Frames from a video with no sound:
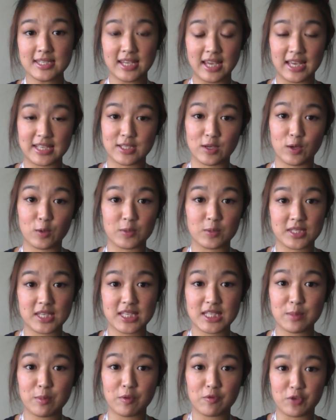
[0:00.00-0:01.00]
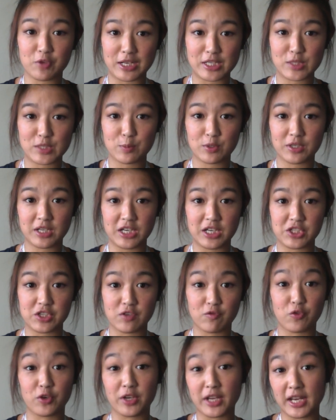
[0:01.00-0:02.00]
has their own system of transportation
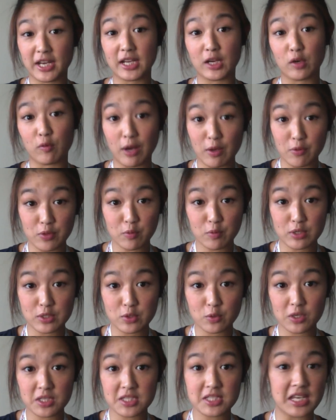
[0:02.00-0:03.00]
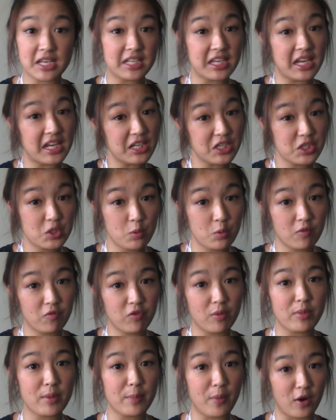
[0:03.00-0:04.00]
for getting around the resorts and getting to and from
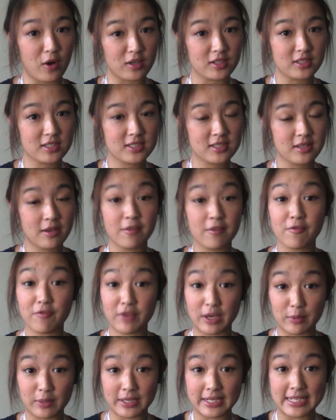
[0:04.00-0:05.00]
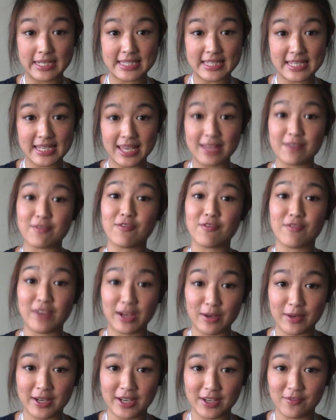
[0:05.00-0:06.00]
the parks. Very easy and
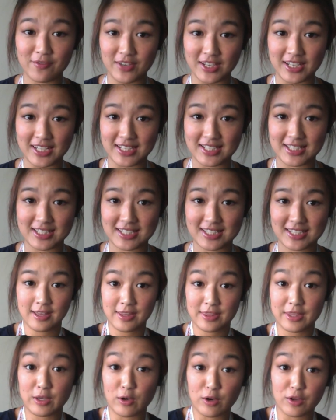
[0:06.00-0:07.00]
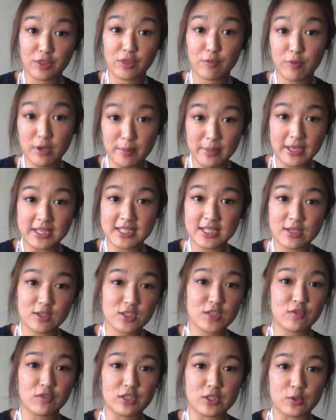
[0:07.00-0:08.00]
very convenient. There are 3 main tiers
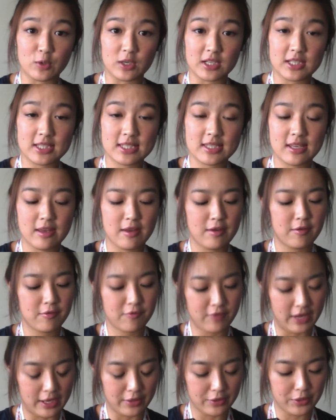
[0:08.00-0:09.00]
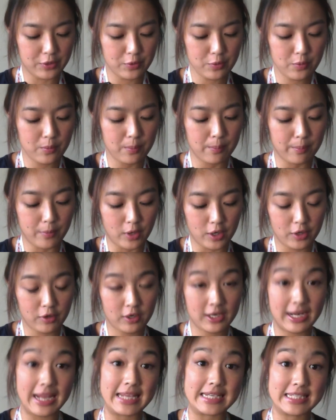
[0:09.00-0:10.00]
of resorts: Value, Moderate,
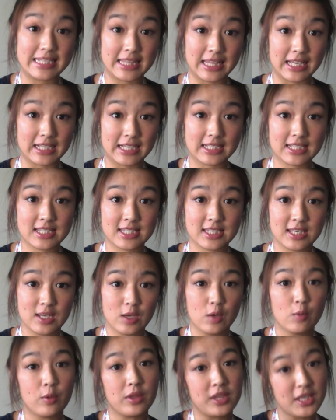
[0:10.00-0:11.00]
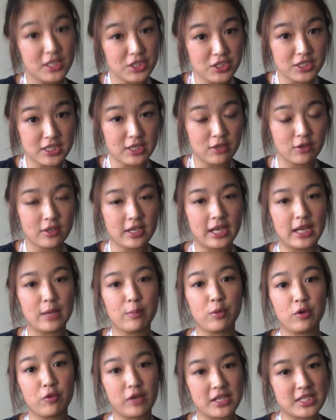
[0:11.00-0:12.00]
and Deluxe, with each tier getting
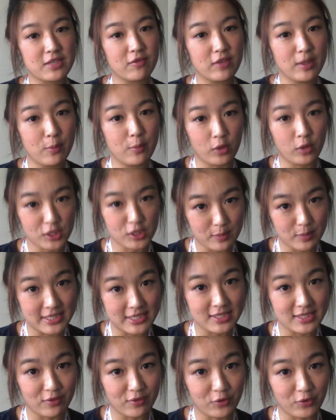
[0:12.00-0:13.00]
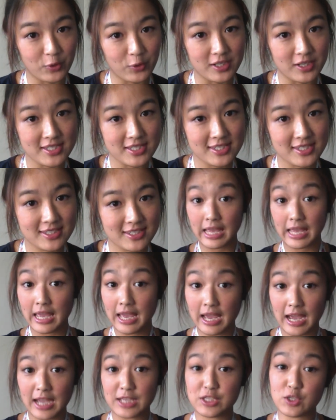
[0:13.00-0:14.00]
progressively more expensive, of course.
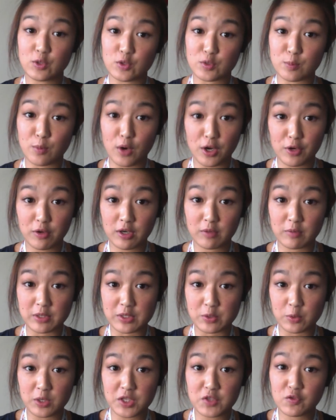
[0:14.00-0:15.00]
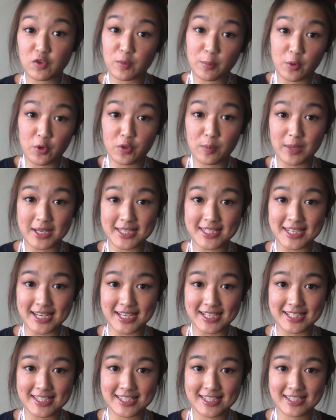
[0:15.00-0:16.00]
I chose moderate resorts for both my
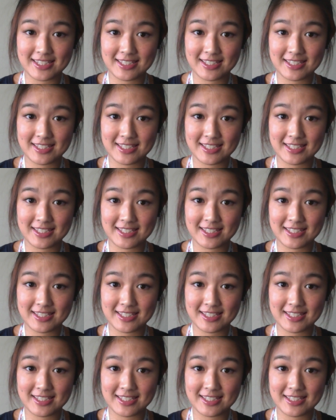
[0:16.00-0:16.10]
stays.